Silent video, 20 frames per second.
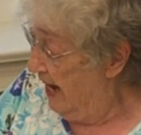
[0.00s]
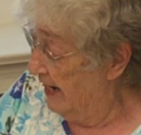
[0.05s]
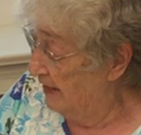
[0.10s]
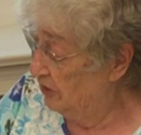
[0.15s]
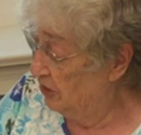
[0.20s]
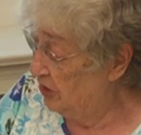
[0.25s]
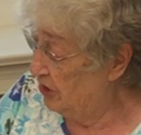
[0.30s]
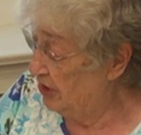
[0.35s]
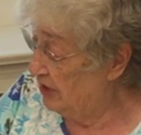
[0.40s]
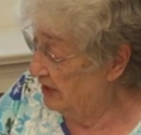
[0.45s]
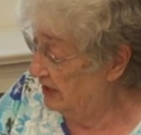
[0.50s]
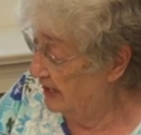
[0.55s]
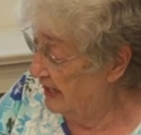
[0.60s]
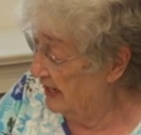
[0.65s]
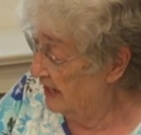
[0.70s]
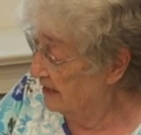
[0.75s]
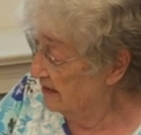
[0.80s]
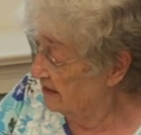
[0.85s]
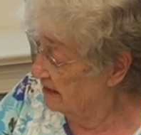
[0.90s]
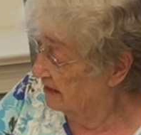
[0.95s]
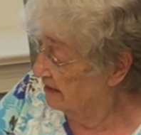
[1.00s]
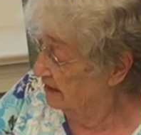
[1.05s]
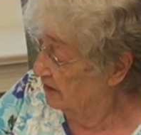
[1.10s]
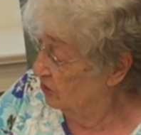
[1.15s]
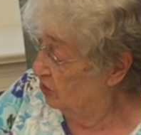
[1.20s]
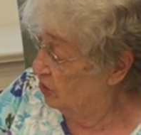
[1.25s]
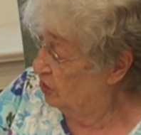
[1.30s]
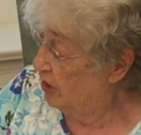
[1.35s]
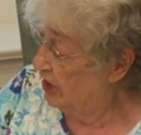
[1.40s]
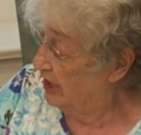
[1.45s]
as she danced the
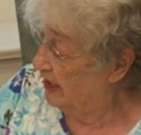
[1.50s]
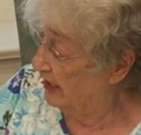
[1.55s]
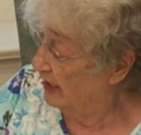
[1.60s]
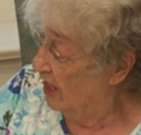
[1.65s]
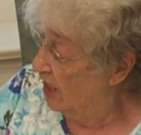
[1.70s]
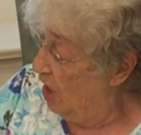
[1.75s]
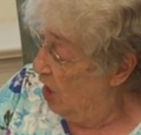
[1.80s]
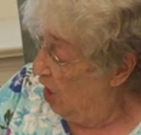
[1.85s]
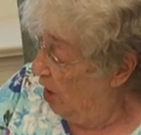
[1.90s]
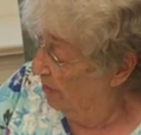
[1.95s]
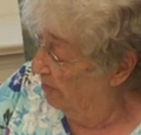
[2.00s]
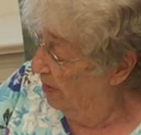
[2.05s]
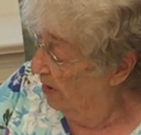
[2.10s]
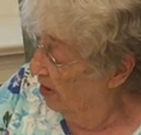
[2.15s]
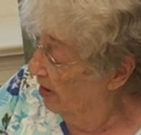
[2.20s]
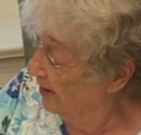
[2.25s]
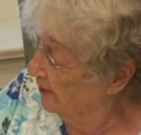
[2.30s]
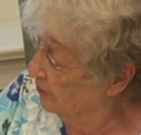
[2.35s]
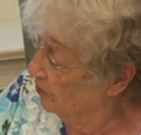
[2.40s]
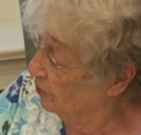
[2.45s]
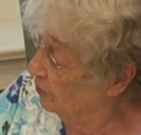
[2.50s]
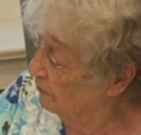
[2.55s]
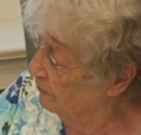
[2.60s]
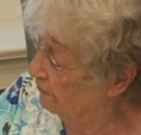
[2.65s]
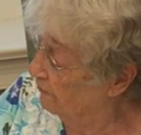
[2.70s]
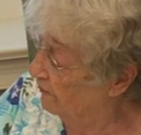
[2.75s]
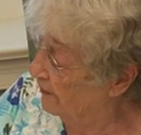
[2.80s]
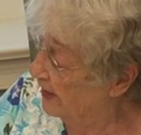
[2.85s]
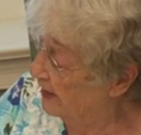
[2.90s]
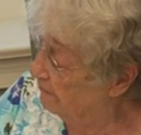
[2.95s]
jig upon her
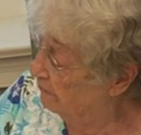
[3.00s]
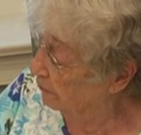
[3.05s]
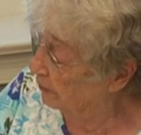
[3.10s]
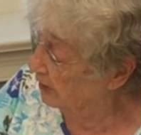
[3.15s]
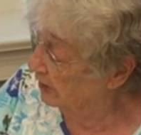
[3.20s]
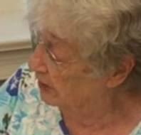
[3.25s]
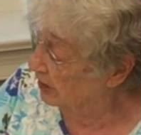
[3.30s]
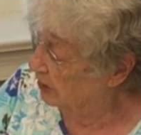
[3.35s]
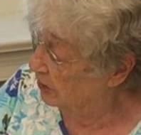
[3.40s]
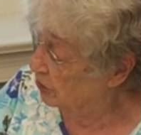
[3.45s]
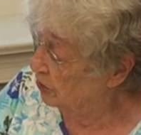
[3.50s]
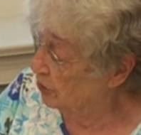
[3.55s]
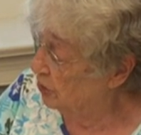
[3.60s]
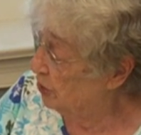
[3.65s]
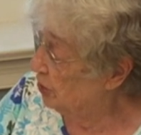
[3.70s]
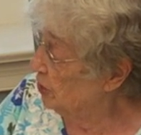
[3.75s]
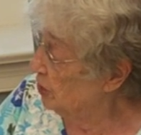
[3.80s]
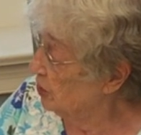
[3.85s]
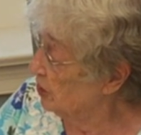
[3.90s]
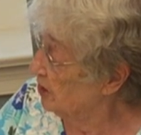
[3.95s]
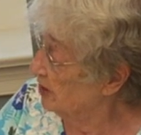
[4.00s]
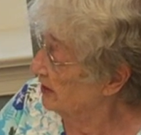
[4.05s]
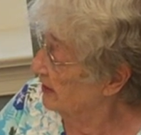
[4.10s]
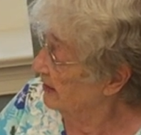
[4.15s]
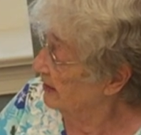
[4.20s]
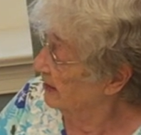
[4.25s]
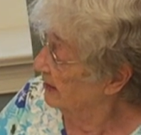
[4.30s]
favorite shirt.